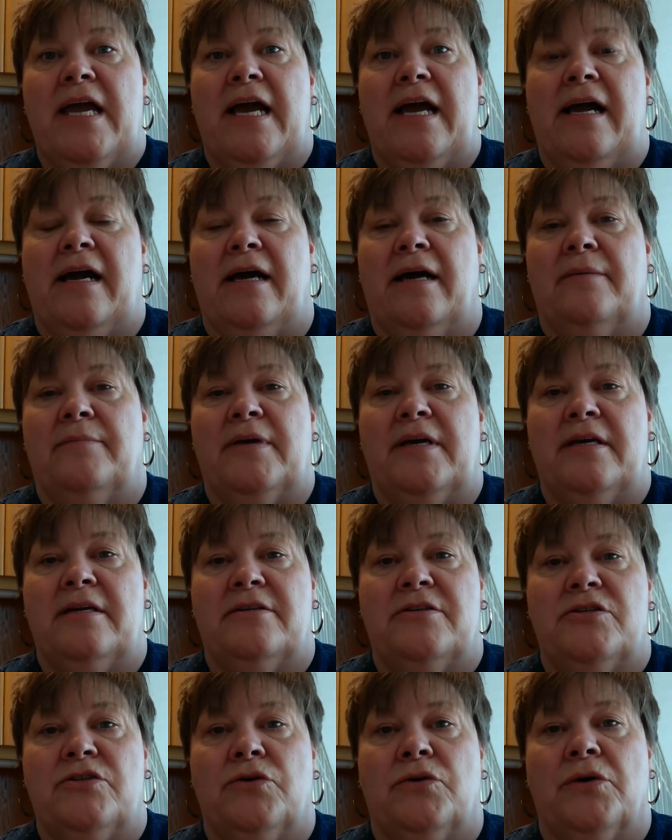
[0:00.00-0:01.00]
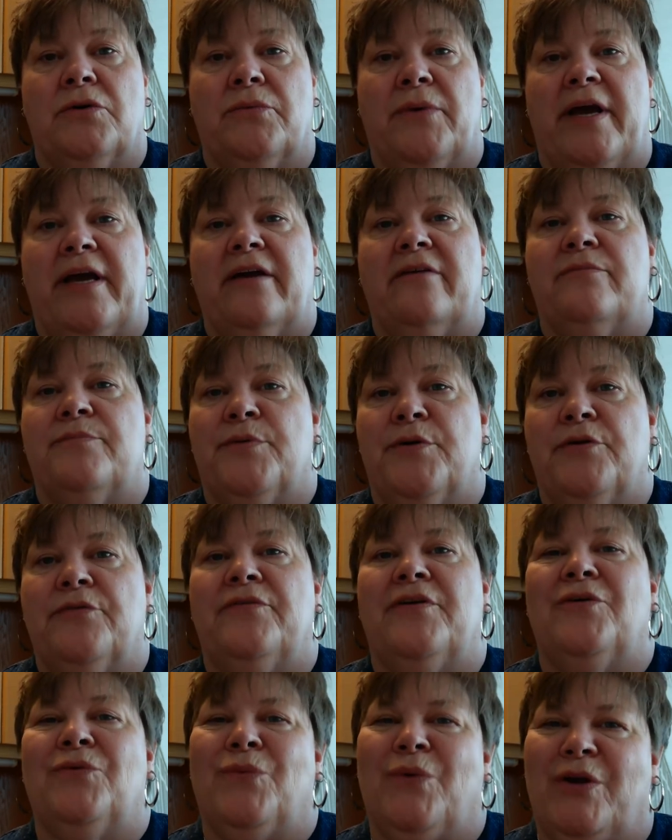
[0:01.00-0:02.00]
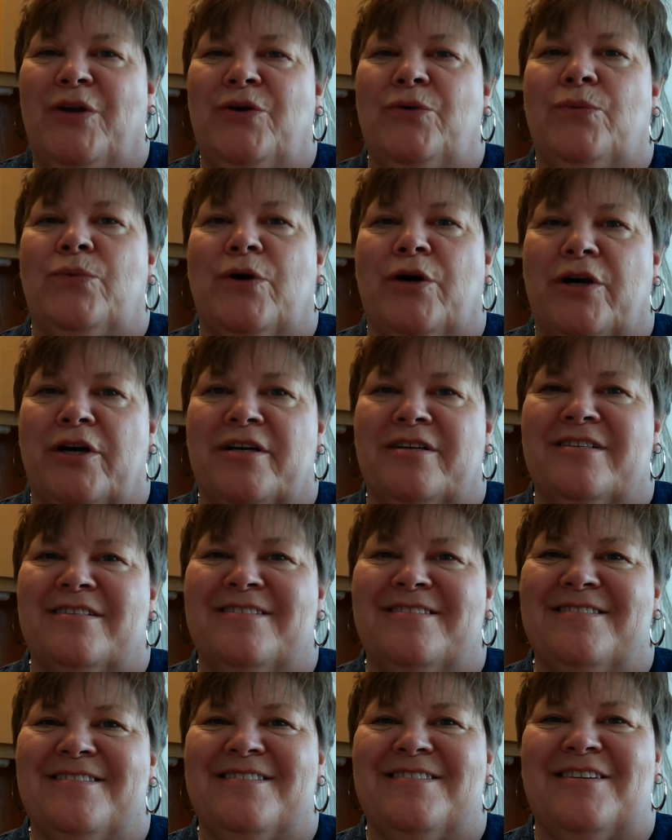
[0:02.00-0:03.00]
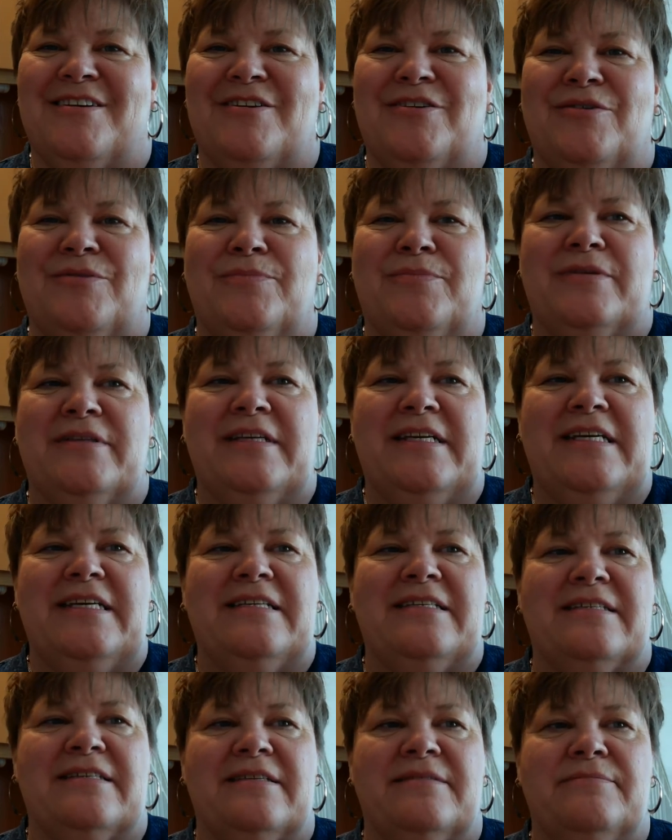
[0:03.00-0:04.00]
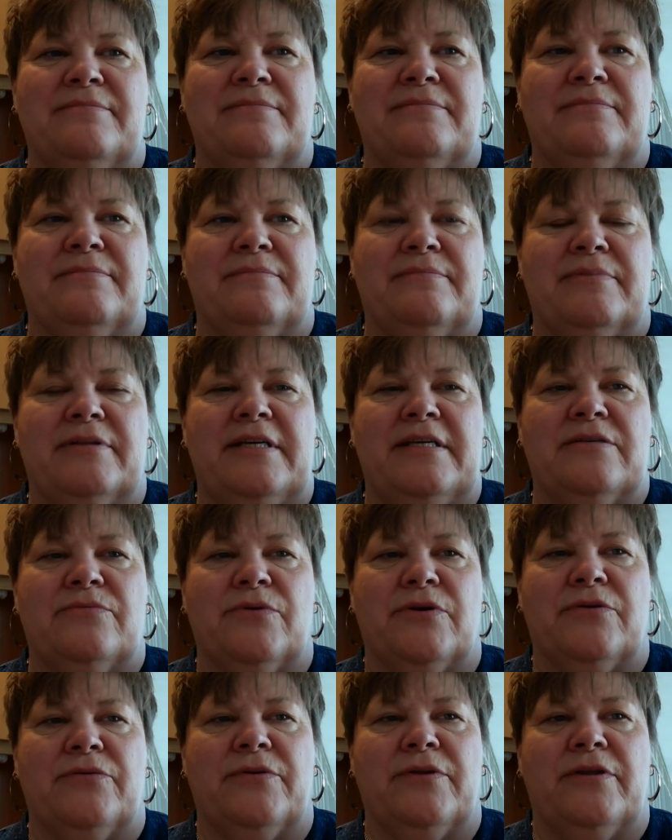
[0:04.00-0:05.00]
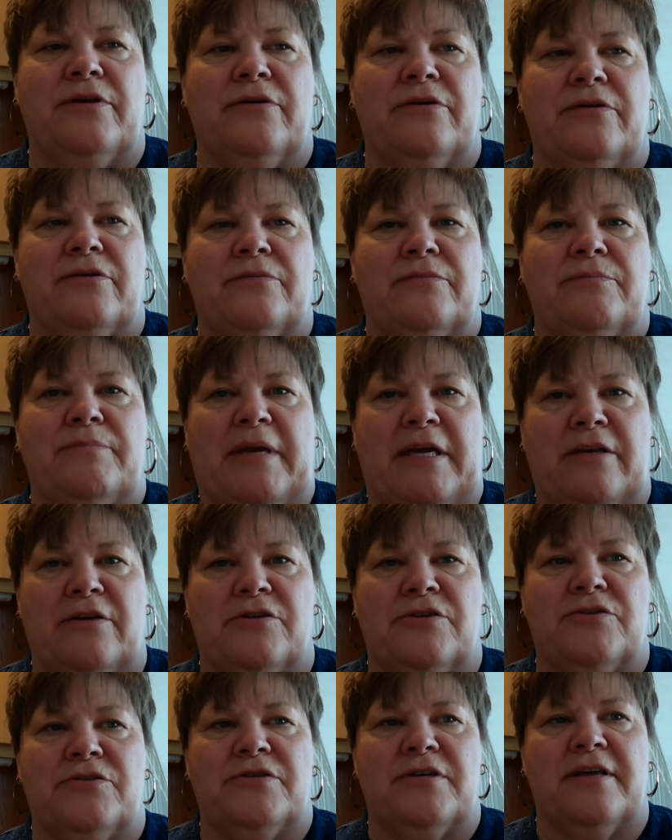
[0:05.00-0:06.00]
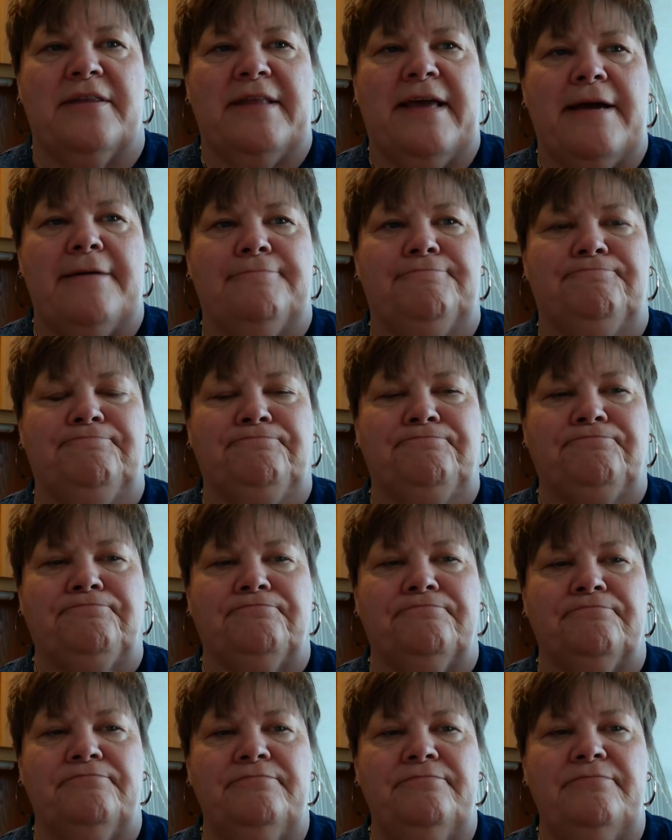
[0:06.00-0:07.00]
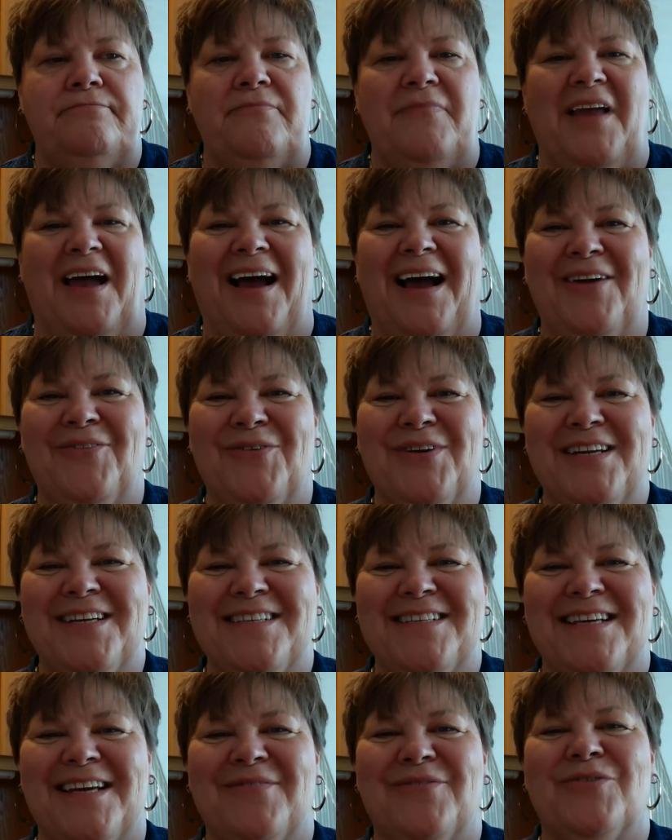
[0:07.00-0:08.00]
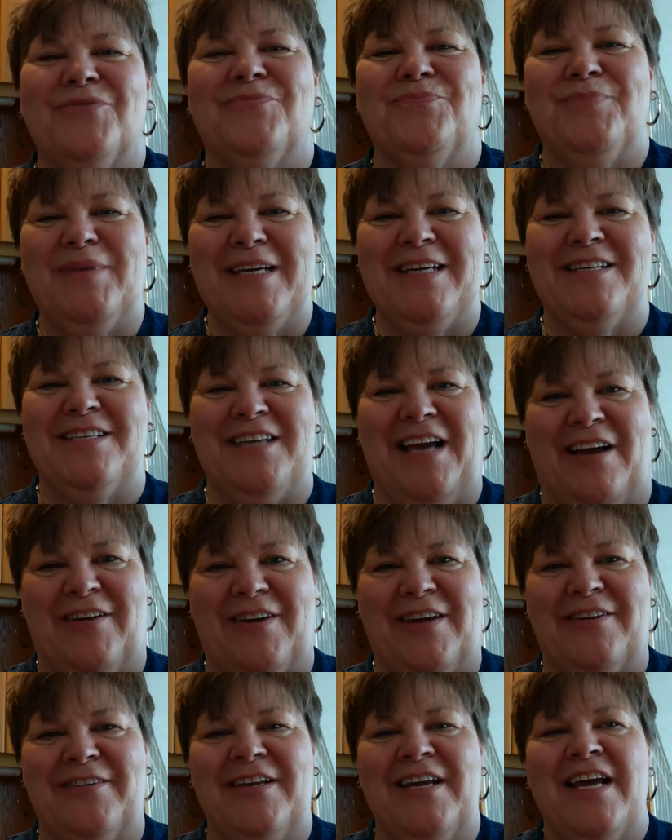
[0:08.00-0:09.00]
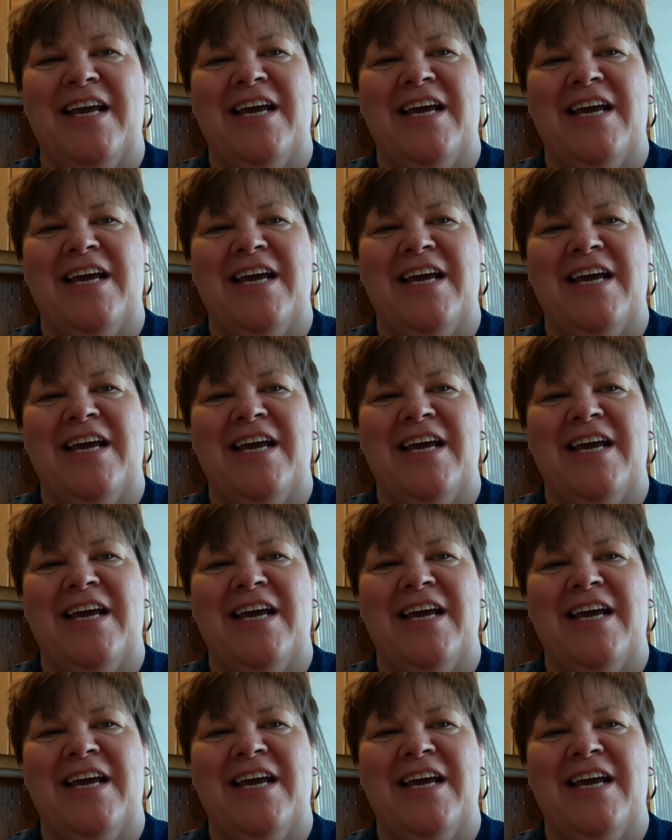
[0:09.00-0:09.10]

Um, it's your way of proving what you worked. So please, please work with your managers on that. I wanted to give a big shout out